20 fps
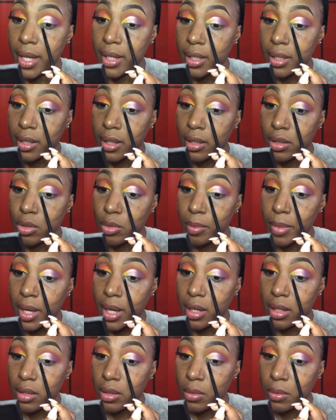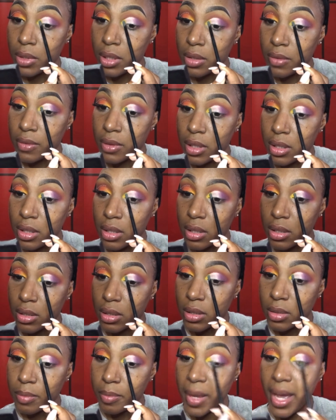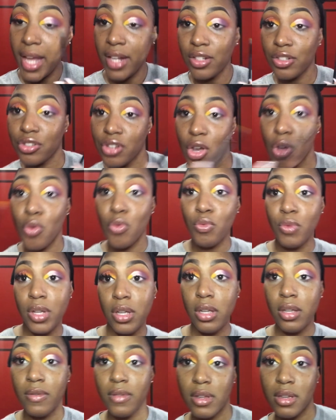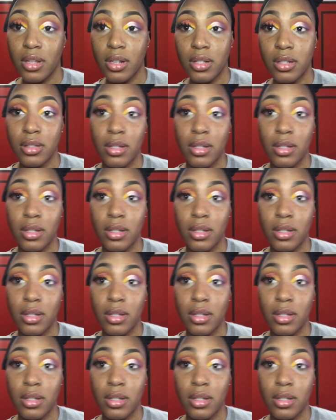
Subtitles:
it like you patting your weave, ladies. Pat your weave, ladies.